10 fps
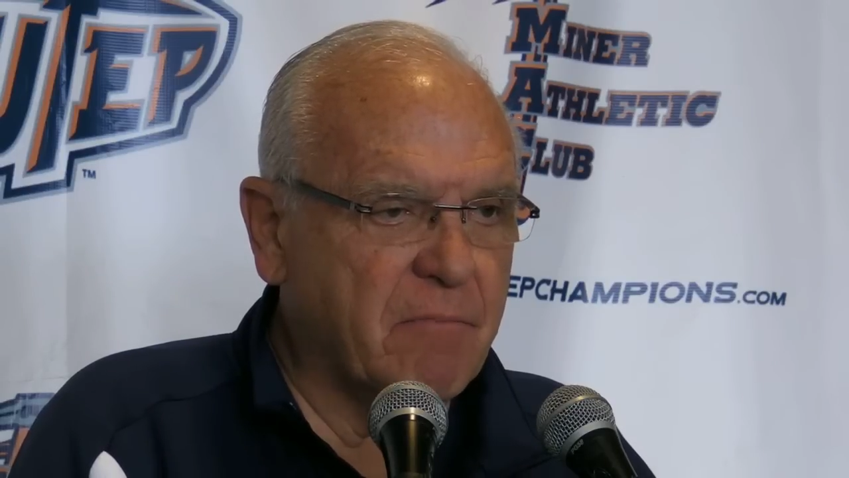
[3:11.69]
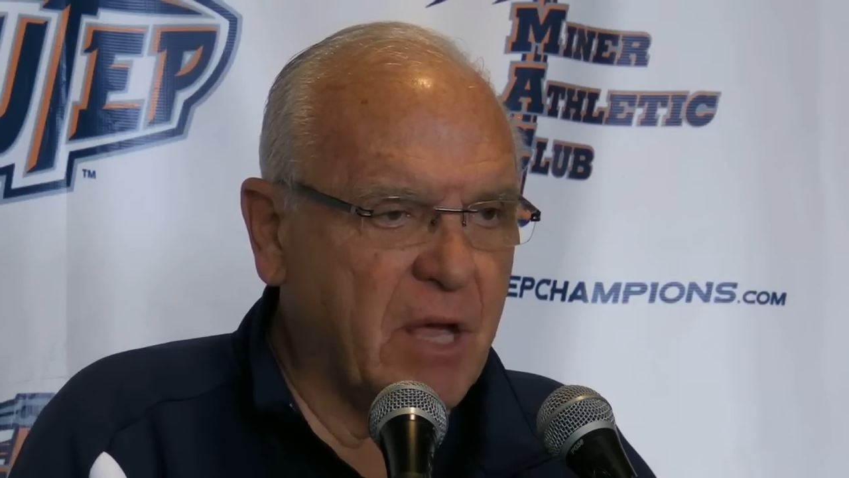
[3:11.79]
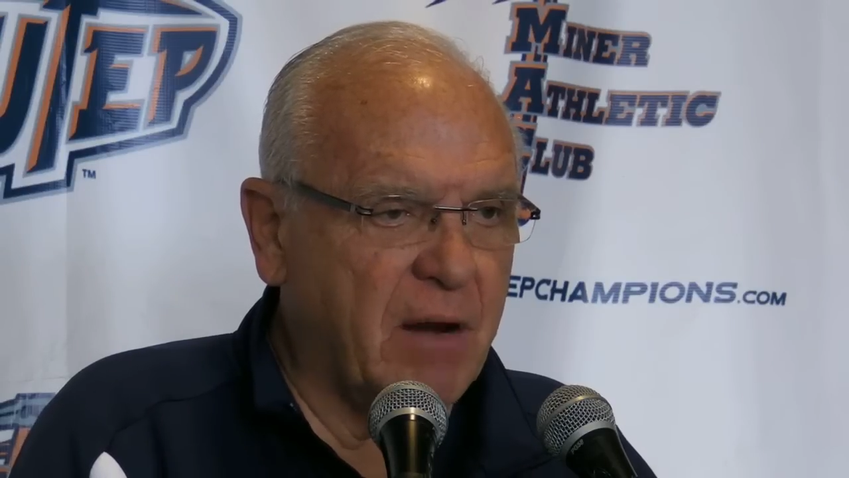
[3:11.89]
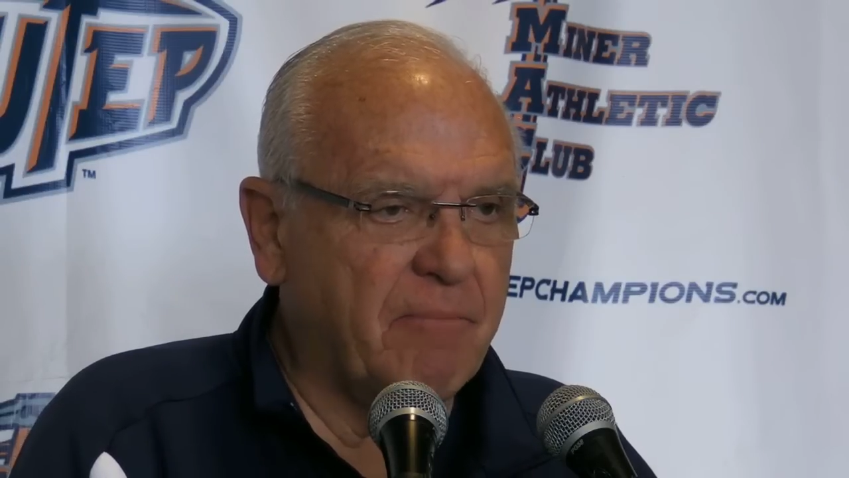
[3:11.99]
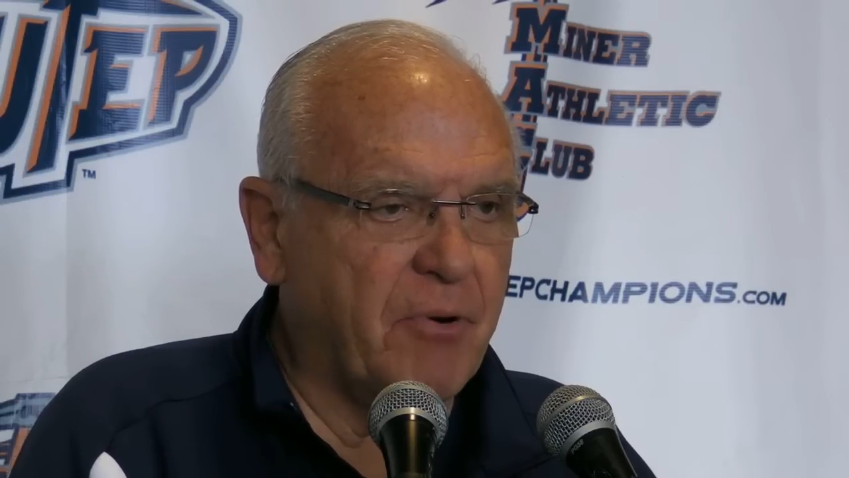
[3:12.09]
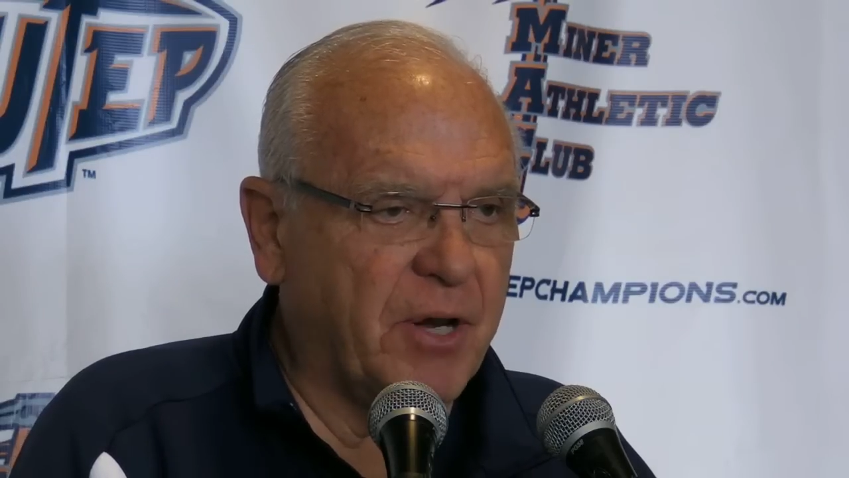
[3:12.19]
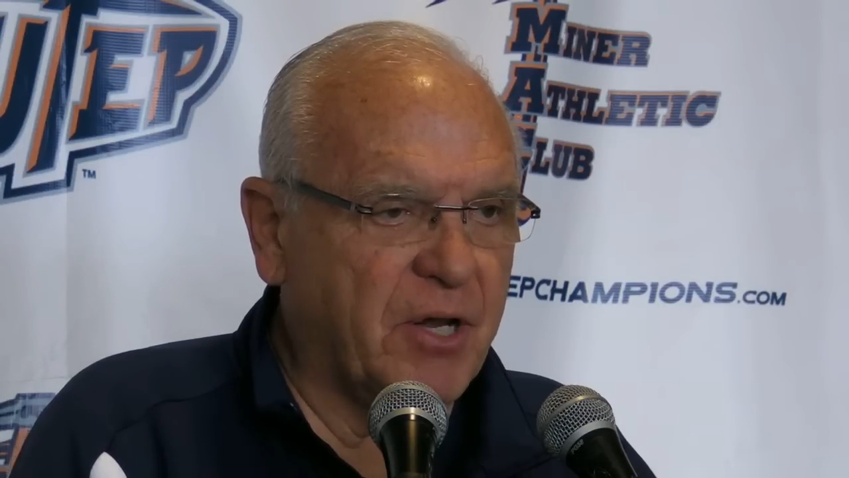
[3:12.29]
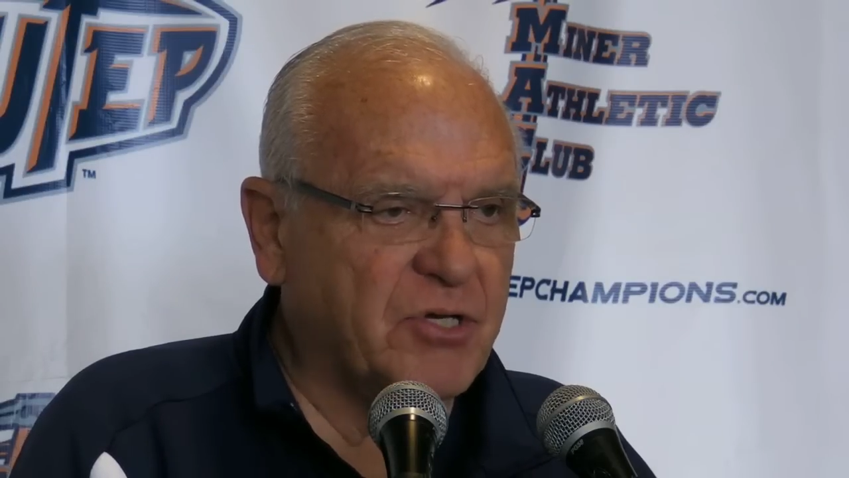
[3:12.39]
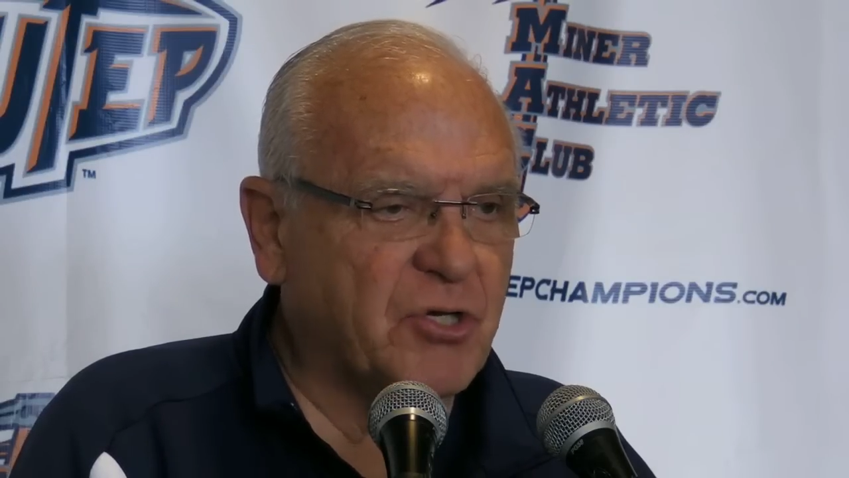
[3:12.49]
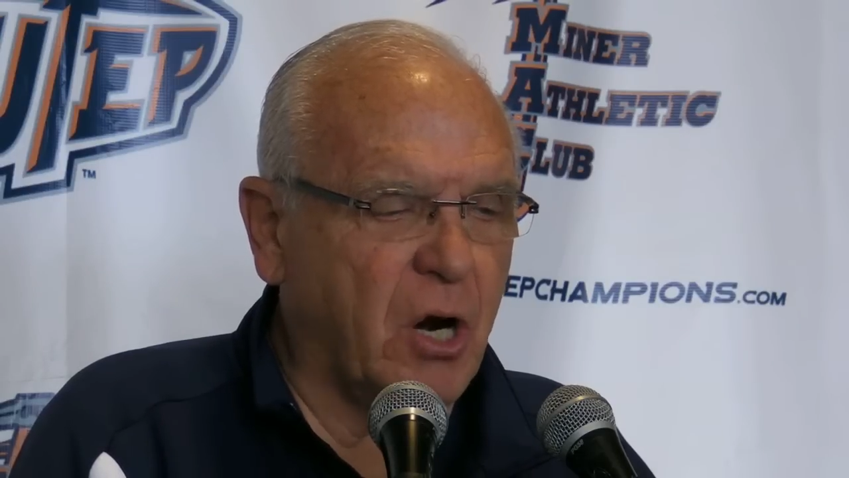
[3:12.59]
got a pretty
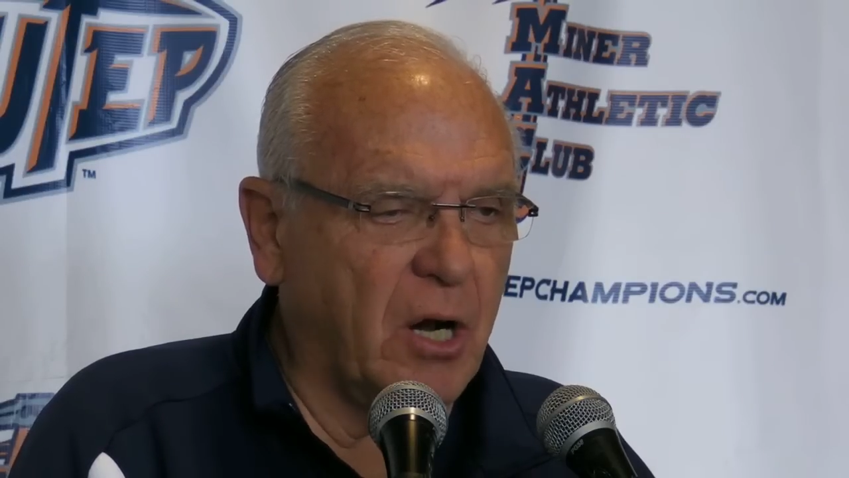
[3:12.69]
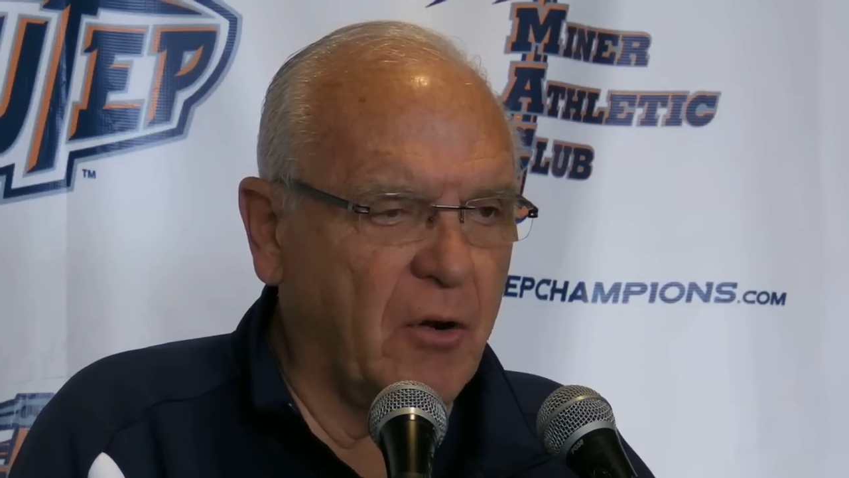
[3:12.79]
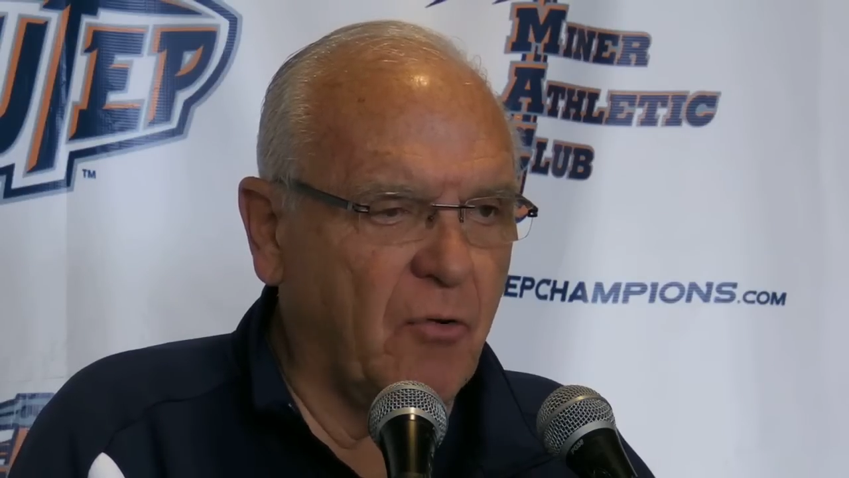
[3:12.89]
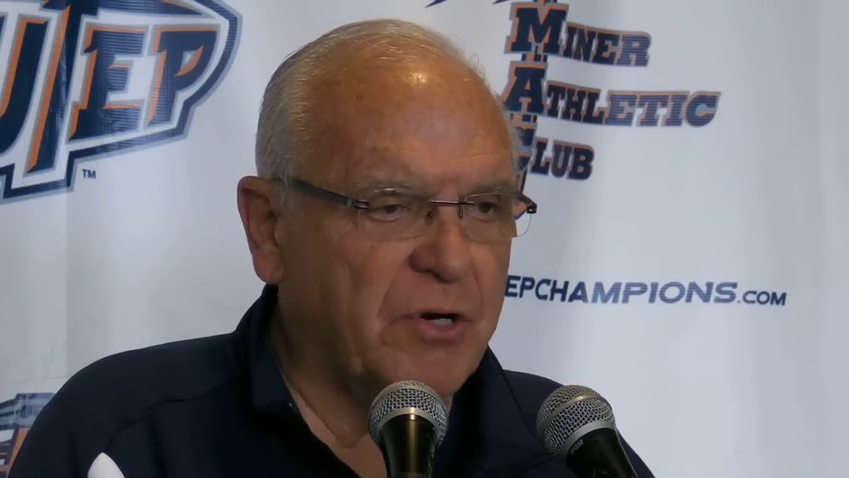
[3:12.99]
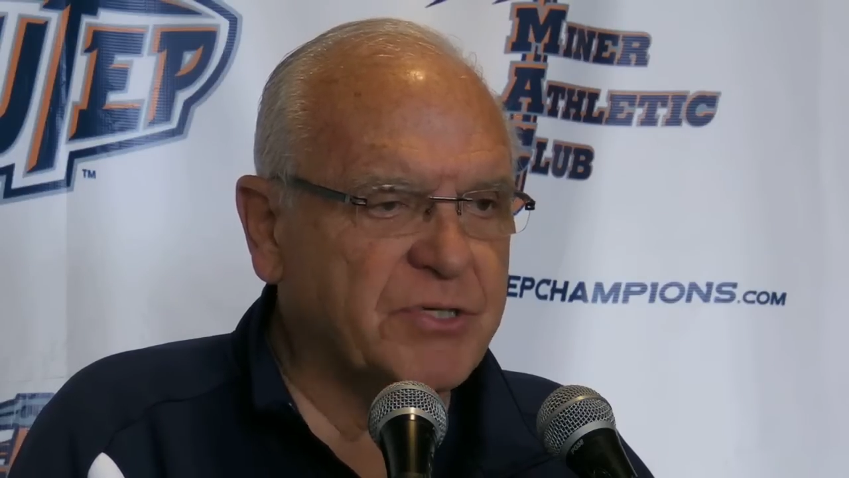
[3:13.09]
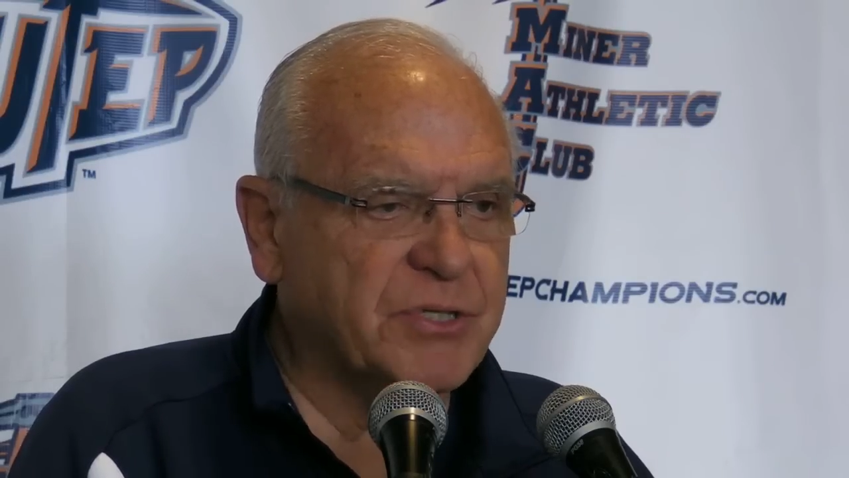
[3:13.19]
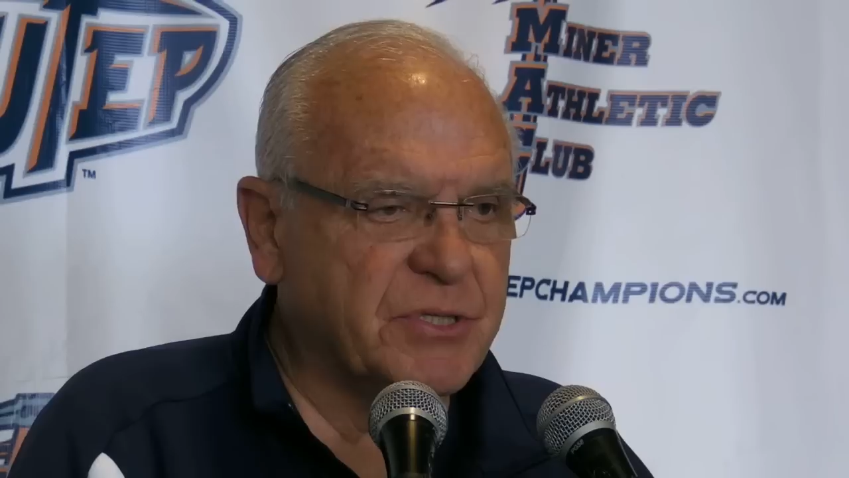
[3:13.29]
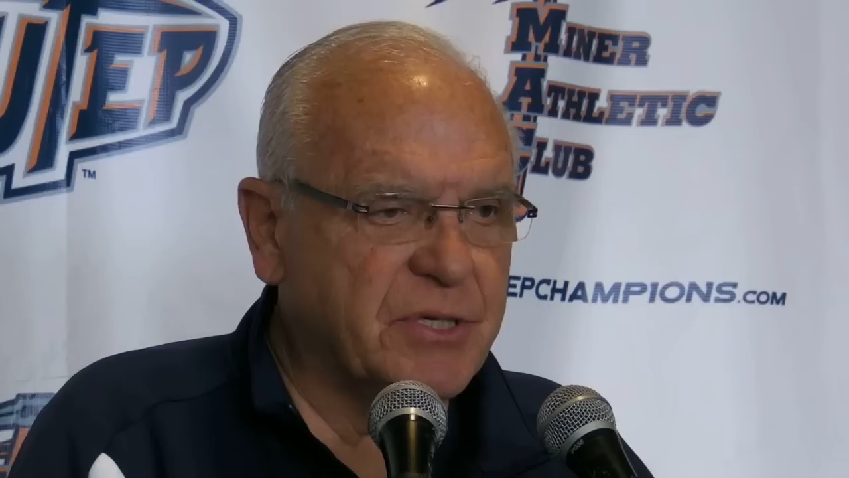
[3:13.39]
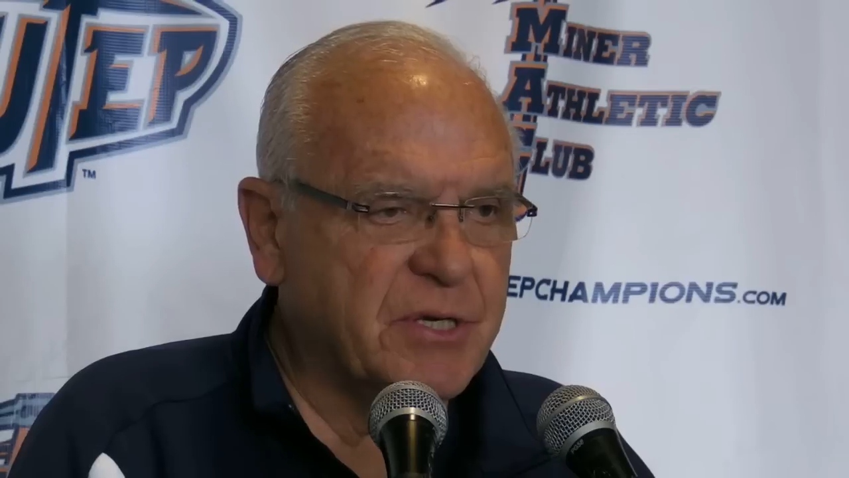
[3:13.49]
good Charlie horse,